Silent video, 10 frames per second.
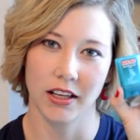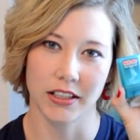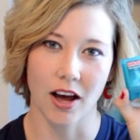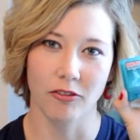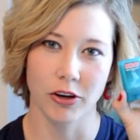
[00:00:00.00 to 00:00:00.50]

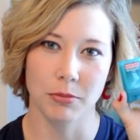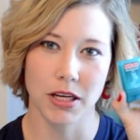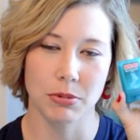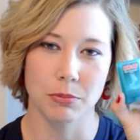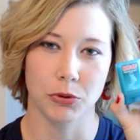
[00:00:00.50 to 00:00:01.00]
Not very
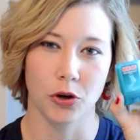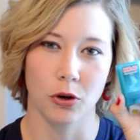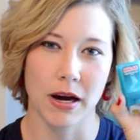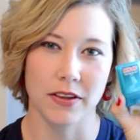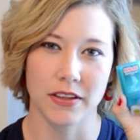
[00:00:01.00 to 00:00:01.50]
many people know
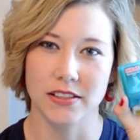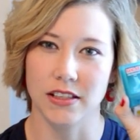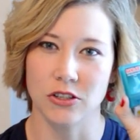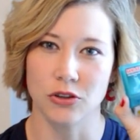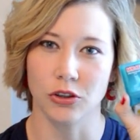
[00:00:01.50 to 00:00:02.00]
about this,
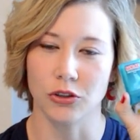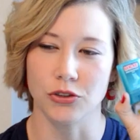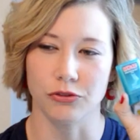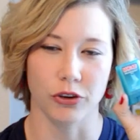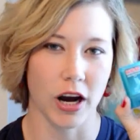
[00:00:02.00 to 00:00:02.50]
and you can use
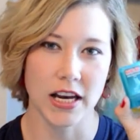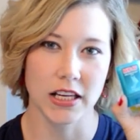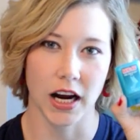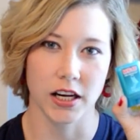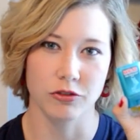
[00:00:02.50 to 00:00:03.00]
it for any
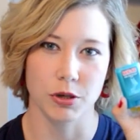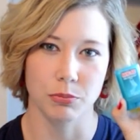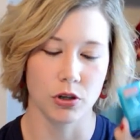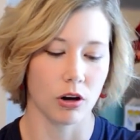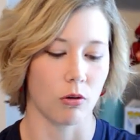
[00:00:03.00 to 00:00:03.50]
kind of trip
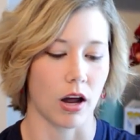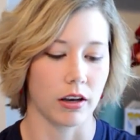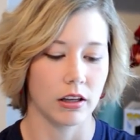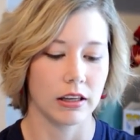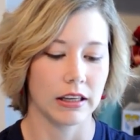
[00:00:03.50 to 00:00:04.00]
you go on.
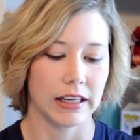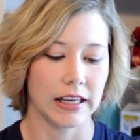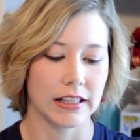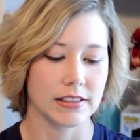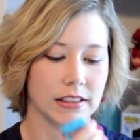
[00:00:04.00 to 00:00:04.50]

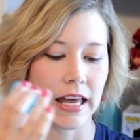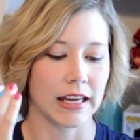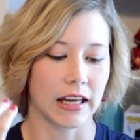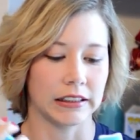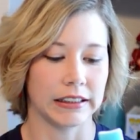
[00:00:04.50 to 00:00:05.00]
It's
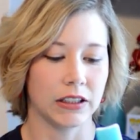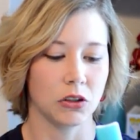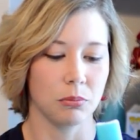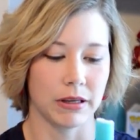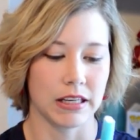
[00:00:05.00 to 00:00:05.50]
like a
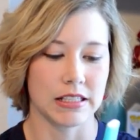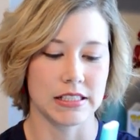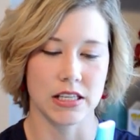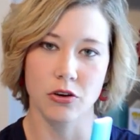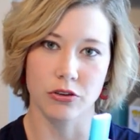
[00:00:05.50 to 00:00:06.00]
little bitty
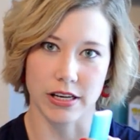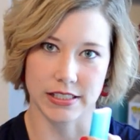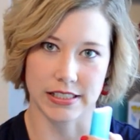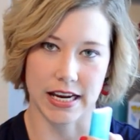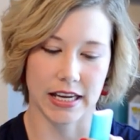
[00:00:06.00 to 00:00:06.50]
deodorant
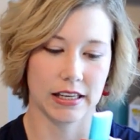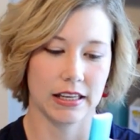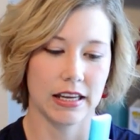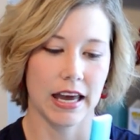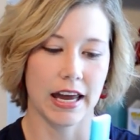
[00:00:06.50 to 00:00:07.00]
stick,
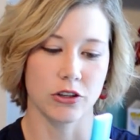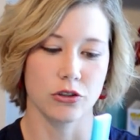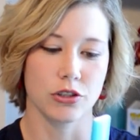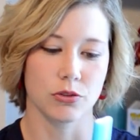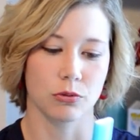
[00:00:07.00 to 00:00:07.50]
and you
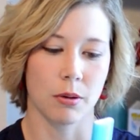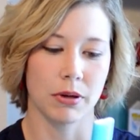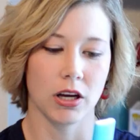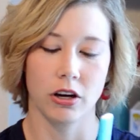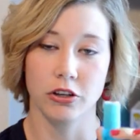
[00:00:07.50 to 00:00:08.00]
just rub
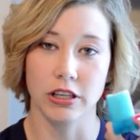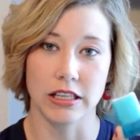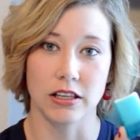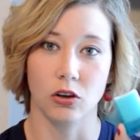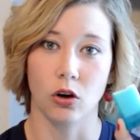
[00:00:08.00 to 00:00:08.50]
it on your
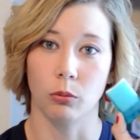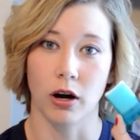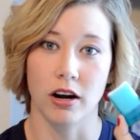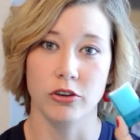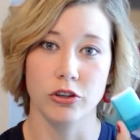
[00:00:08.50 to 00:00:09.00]
heel or
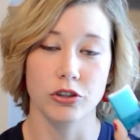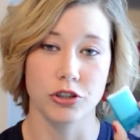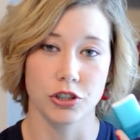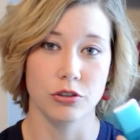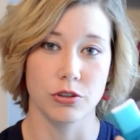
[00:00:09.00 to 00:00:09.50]
wherever your
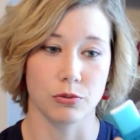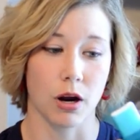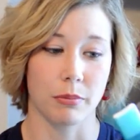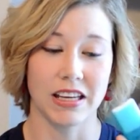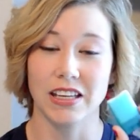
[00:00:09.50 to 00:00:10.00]
shoe is
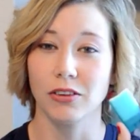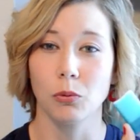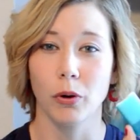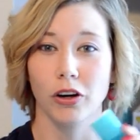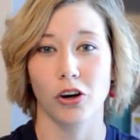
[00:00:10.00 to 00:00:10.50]
rubbing, even
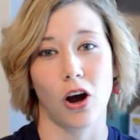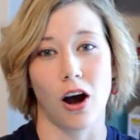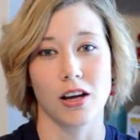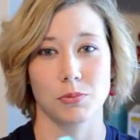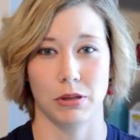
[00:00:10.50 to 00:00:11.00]
where your
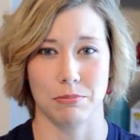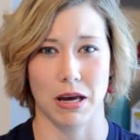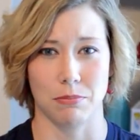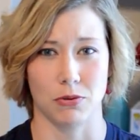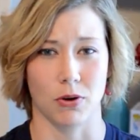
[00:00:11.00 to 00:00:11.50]
cosplay
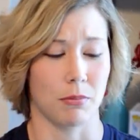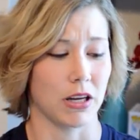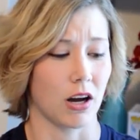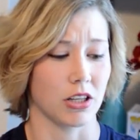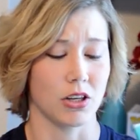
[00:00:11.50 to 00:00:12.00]
might be
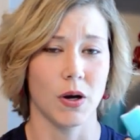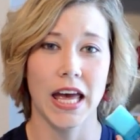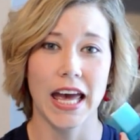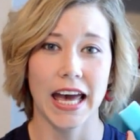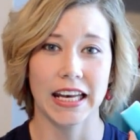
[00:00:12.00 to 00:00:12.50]
rubbing on you,
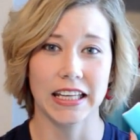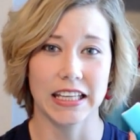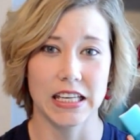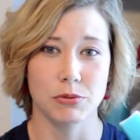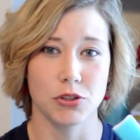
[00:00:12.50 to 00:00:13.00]
and it
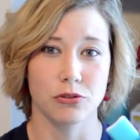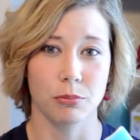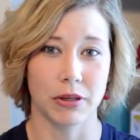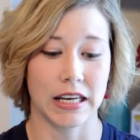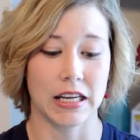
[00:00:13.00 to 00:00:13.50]
keeps you
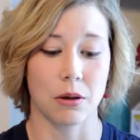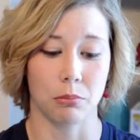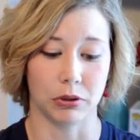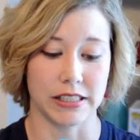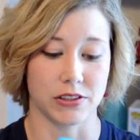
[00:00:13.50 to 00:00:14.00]
from getting
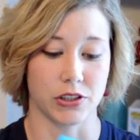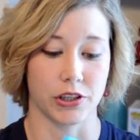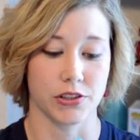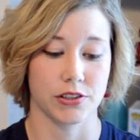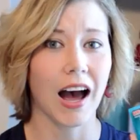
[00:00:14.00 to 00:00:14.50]

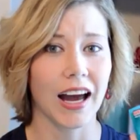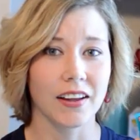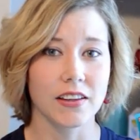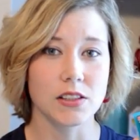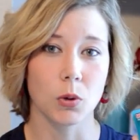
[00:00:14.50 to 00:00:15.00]
blisters. I
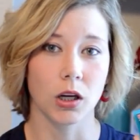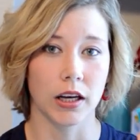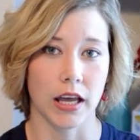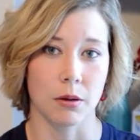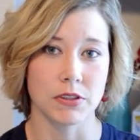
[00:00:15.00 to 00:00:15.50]
got this one
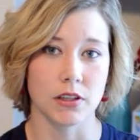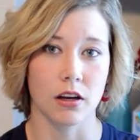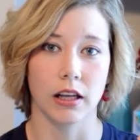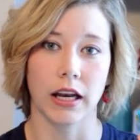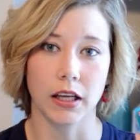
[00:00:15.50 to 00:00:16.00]
on
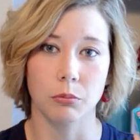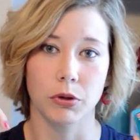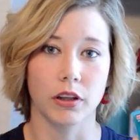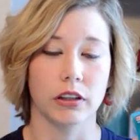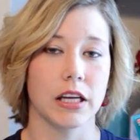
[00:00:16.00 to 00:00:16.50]
Amazon, and I can
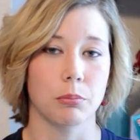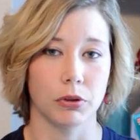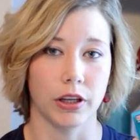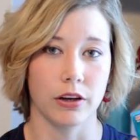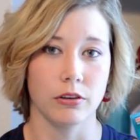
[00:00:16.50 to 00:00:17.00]
put the link
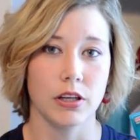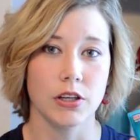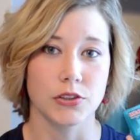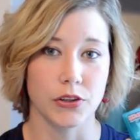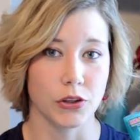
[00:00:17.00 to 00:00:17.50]
below
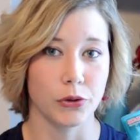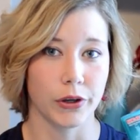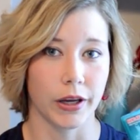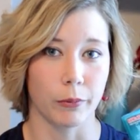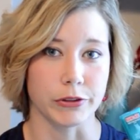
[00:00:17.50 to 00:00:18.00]
so that you
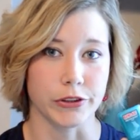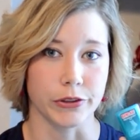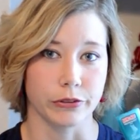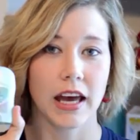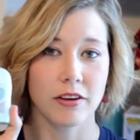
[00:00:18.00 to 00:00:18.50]
can get one too.
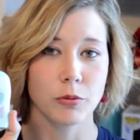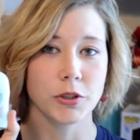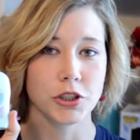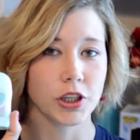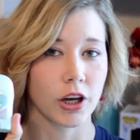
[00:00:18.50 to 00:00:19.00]

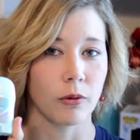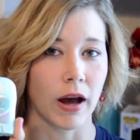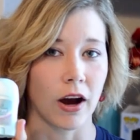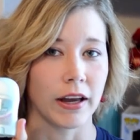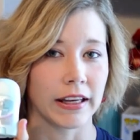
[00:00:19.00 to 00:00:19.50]
Everyone should go
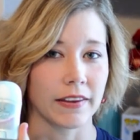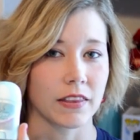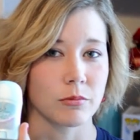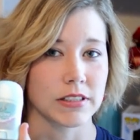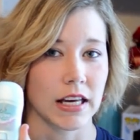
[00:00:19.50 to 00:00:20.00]
out and get
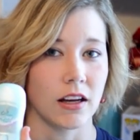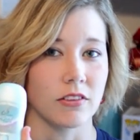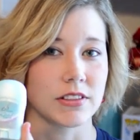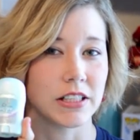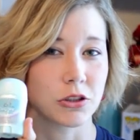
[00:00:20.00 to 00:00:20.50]

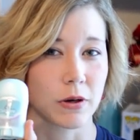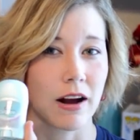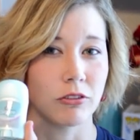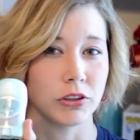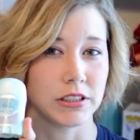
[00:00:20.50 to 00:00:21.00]
themselves a
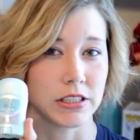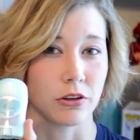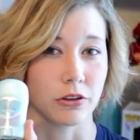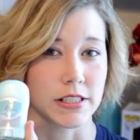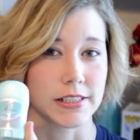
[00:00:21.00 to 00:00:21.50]
travel
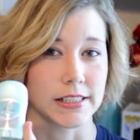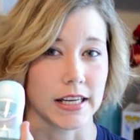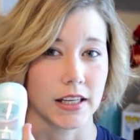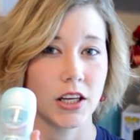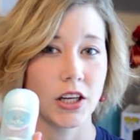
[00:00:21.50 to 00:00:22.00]
deodorant stick.